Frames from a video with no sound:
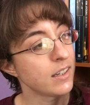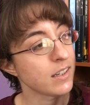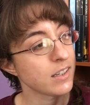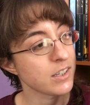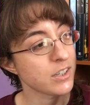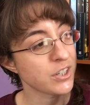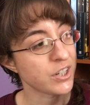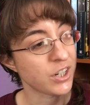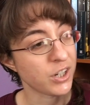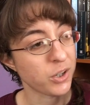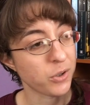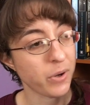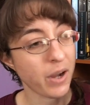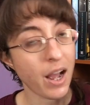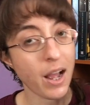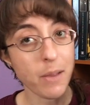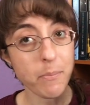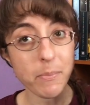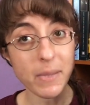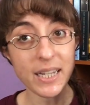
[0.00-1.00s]
So
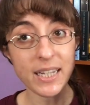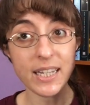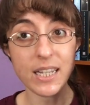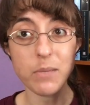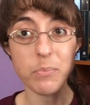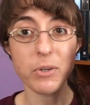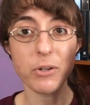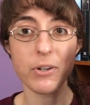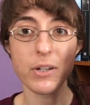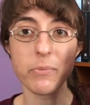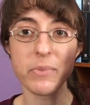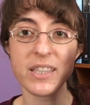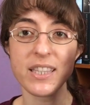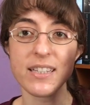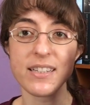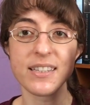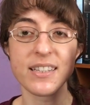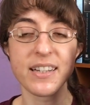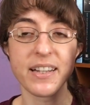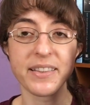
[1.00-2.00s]
I may keep going with
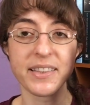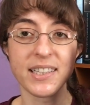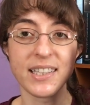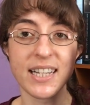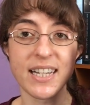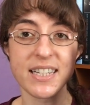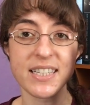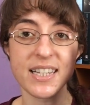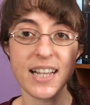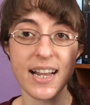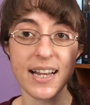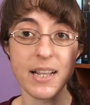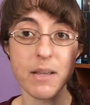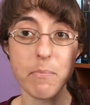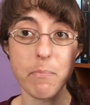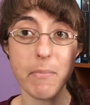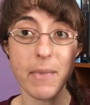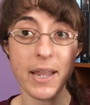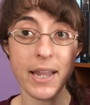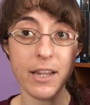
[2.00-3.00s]
this nonetheless, and it
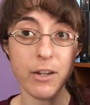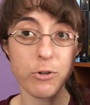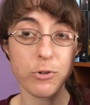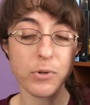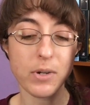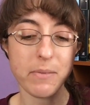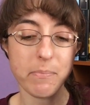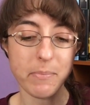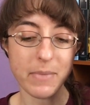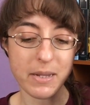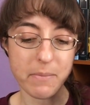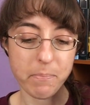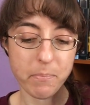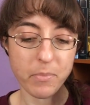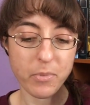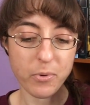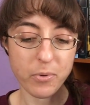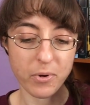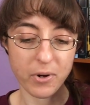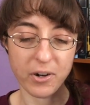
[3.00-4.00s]
may grip me
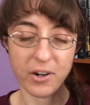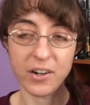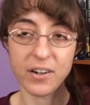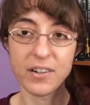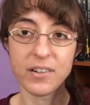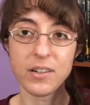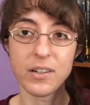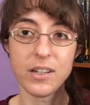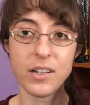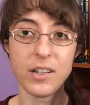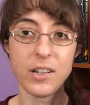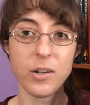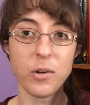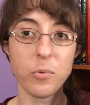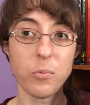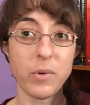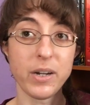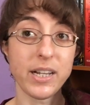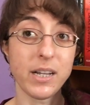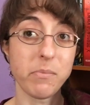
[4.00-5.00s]
more
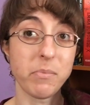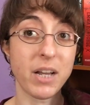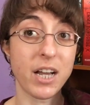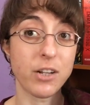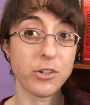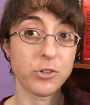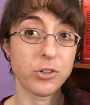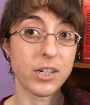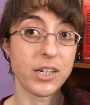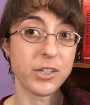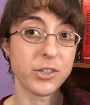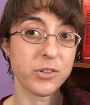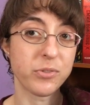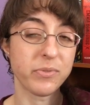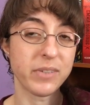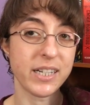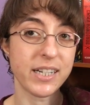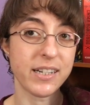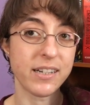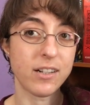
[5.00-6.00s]
when I'm not trying to
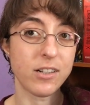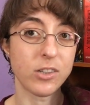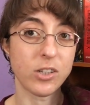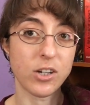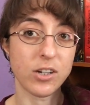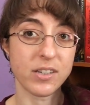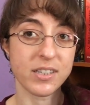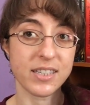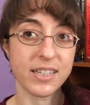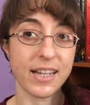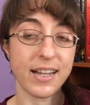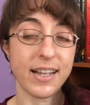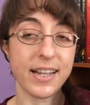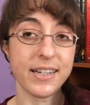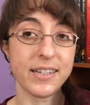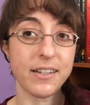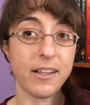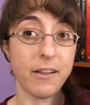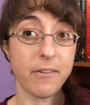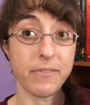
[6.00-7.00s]
read it
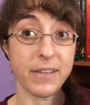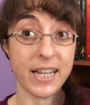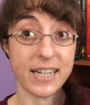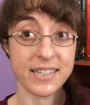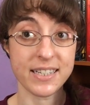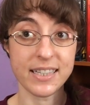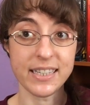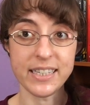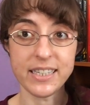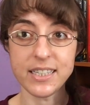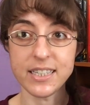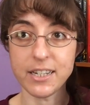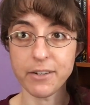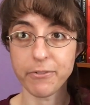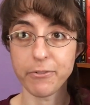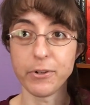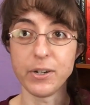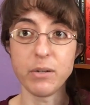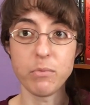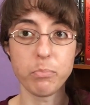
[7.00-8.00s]
alongside a vastly
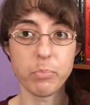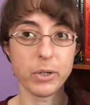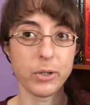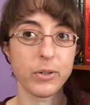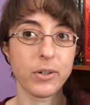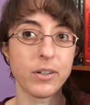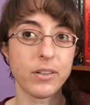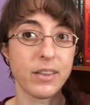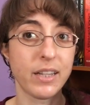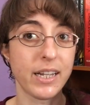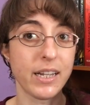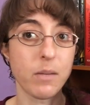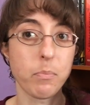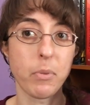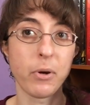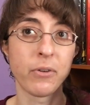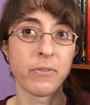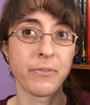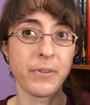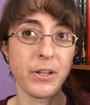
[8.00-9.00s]
different book like
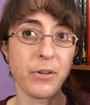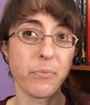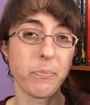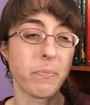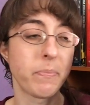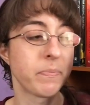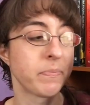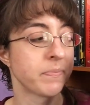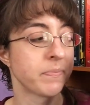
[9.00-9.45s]
Perfume.